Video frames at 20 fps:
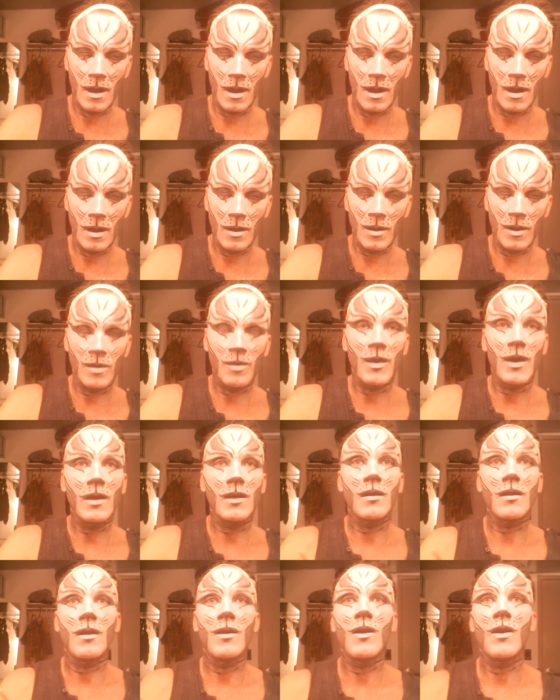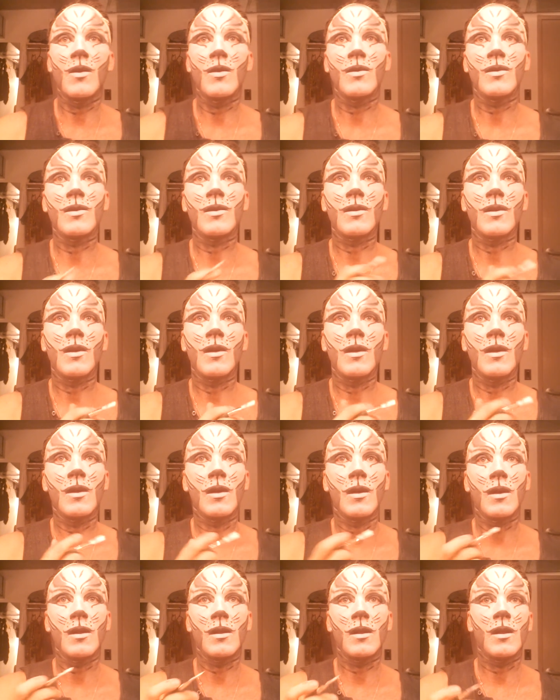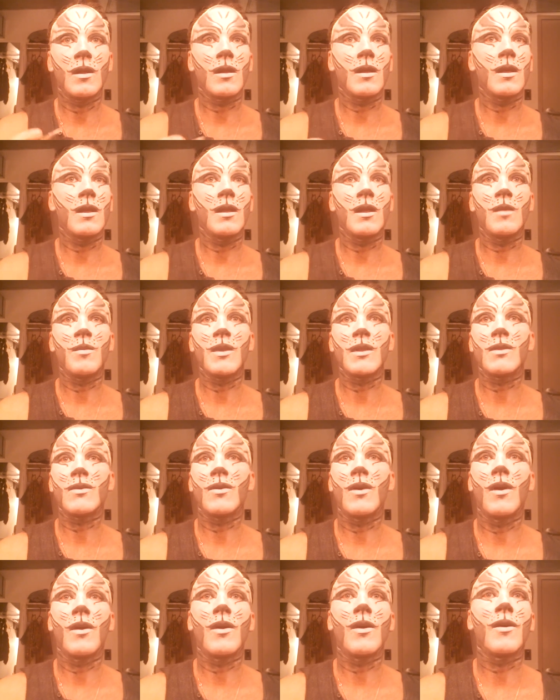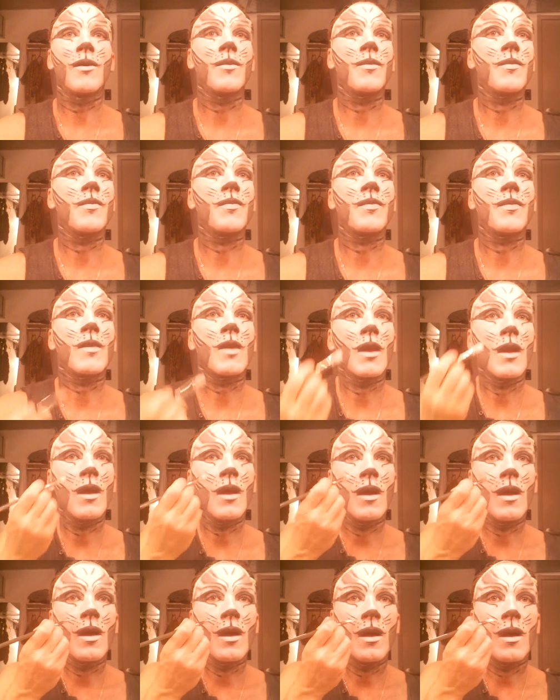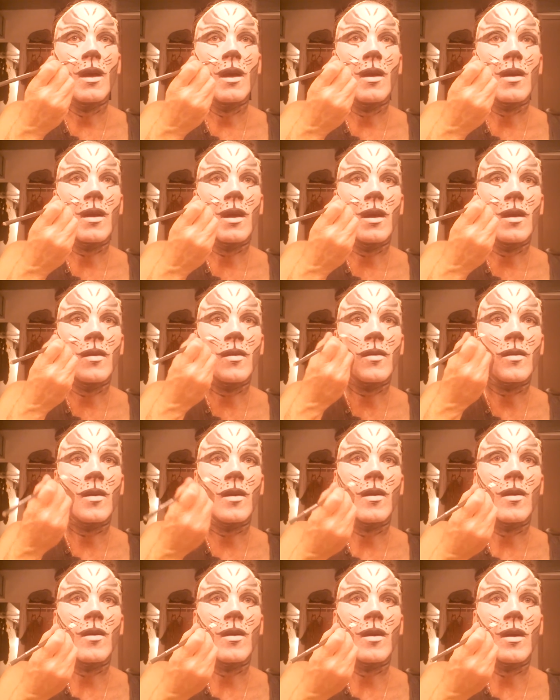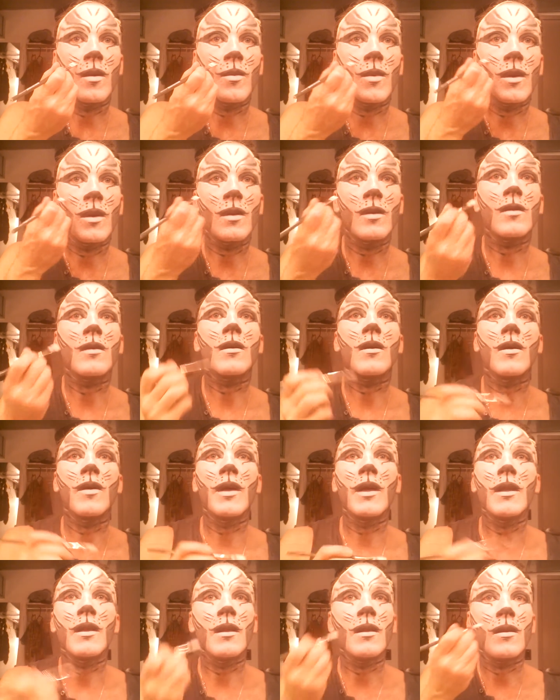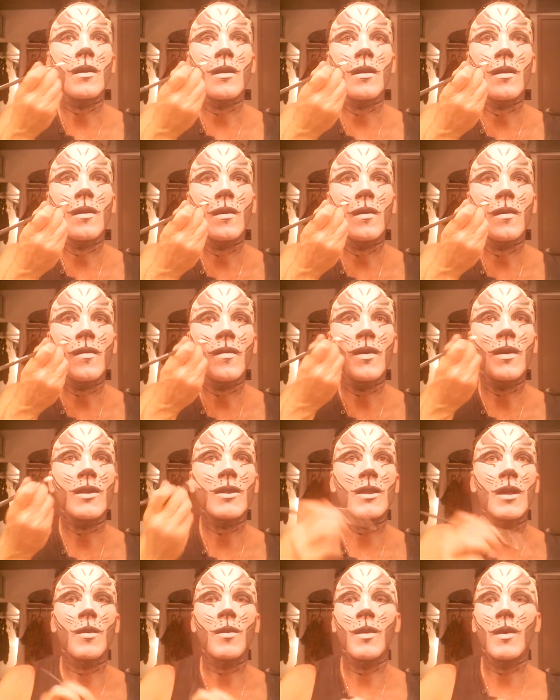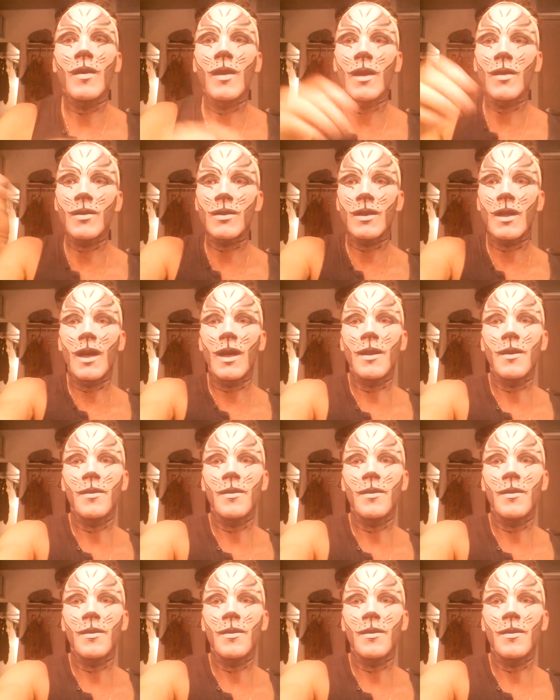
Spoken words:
just makes the nose look a little bit stronger. Okay, so I'm going to go ahead and finish up the other side.